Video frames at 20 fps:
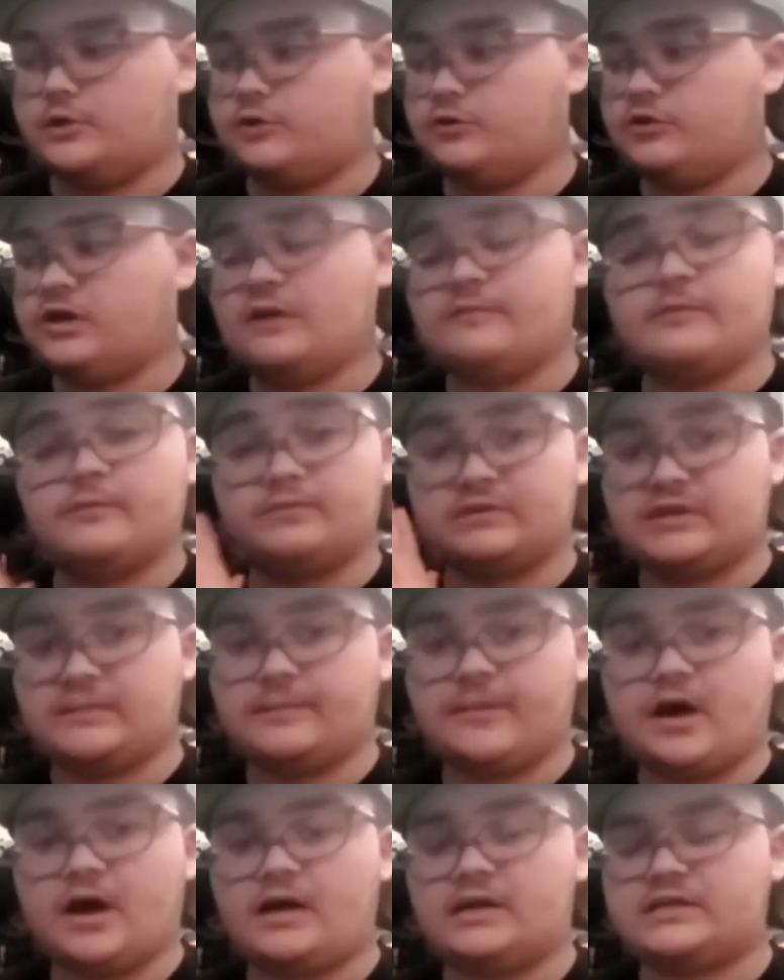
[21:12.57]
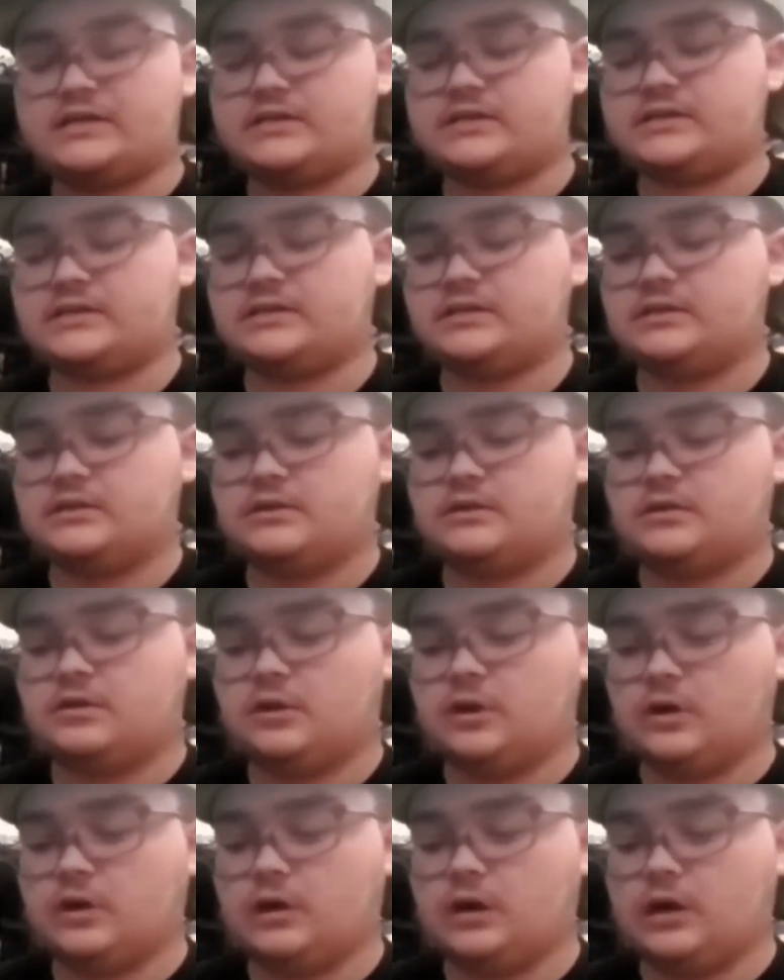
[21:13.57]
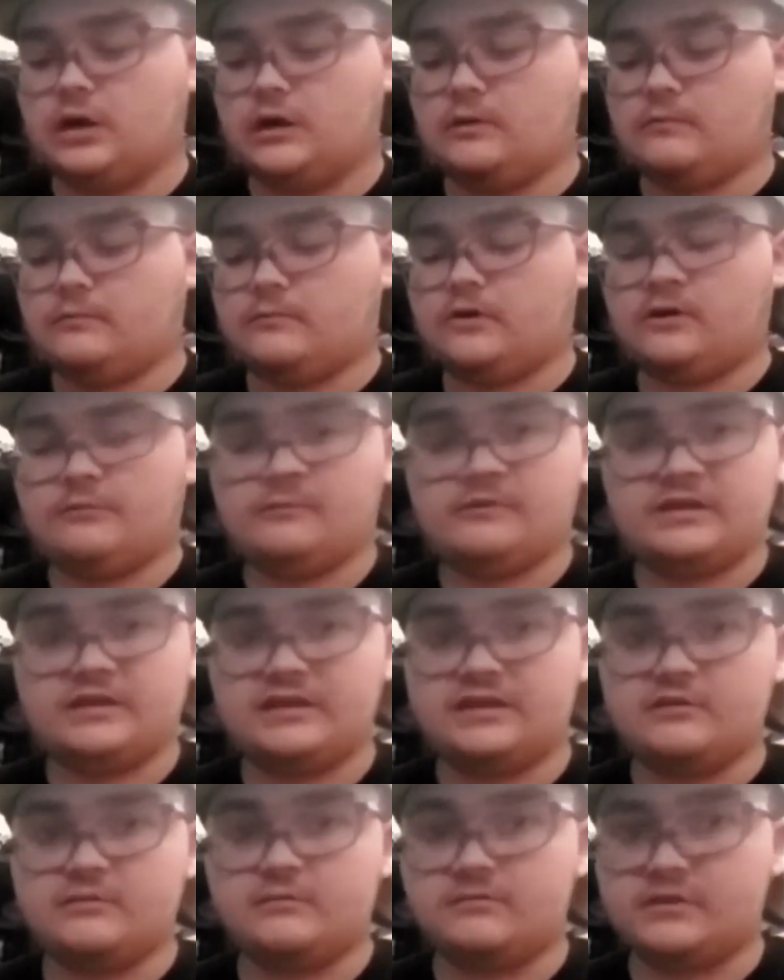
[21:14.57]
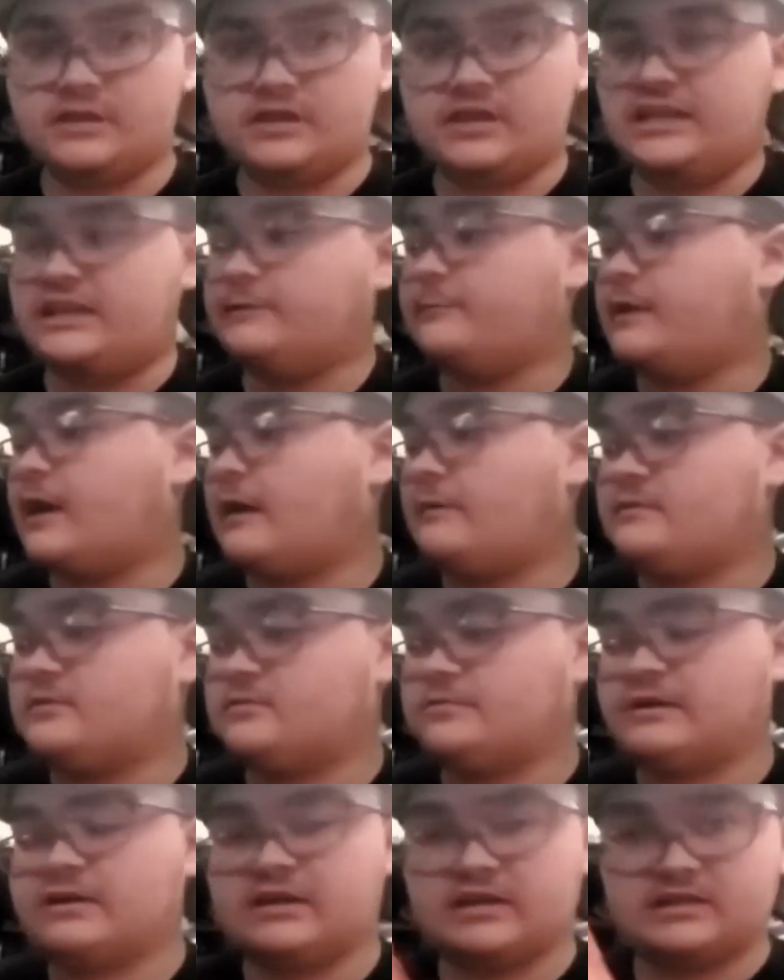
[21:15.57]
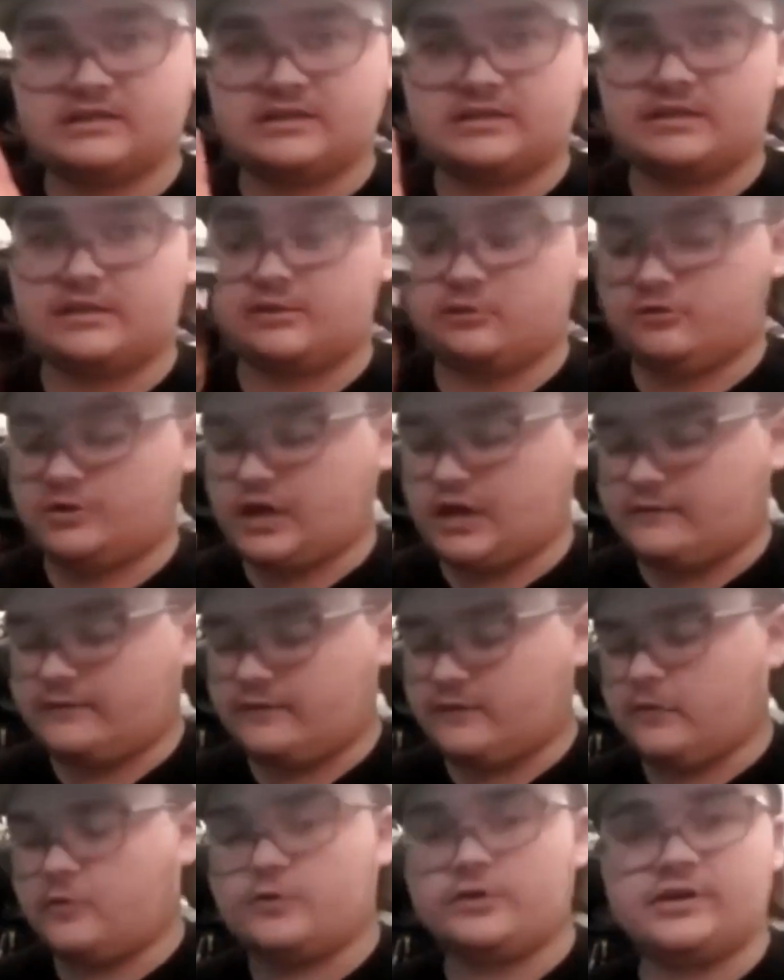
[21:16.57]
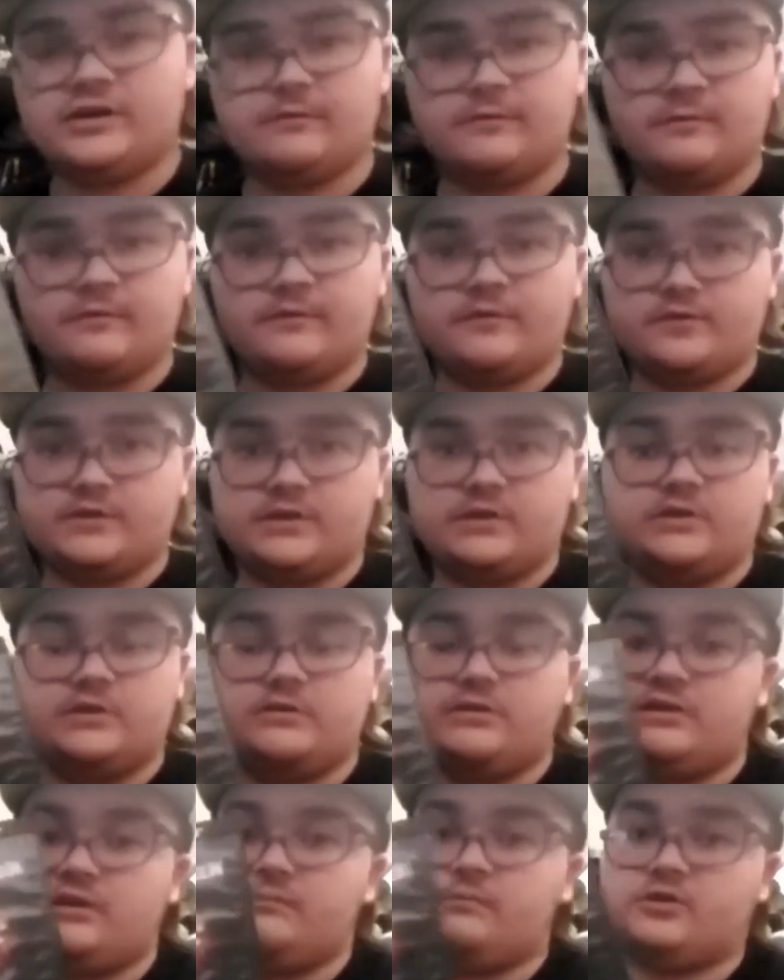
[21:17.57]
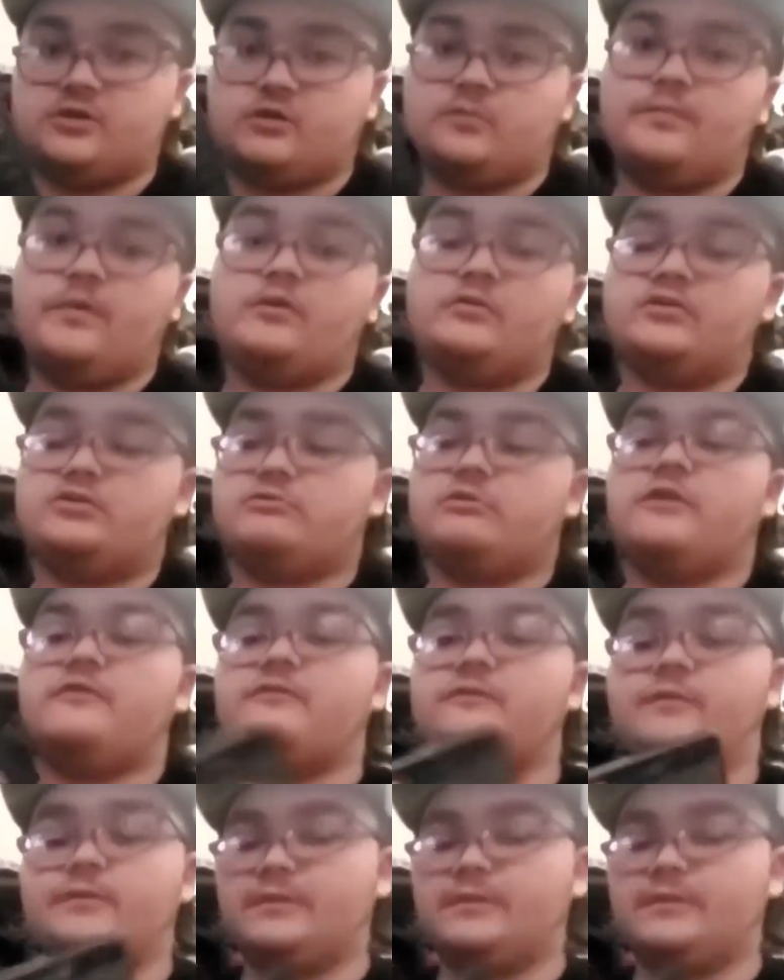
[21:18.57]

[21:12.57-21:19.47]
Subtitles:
new cover with the box, you can either have it to where it's the new cover, or you can reverse it to the original poster art.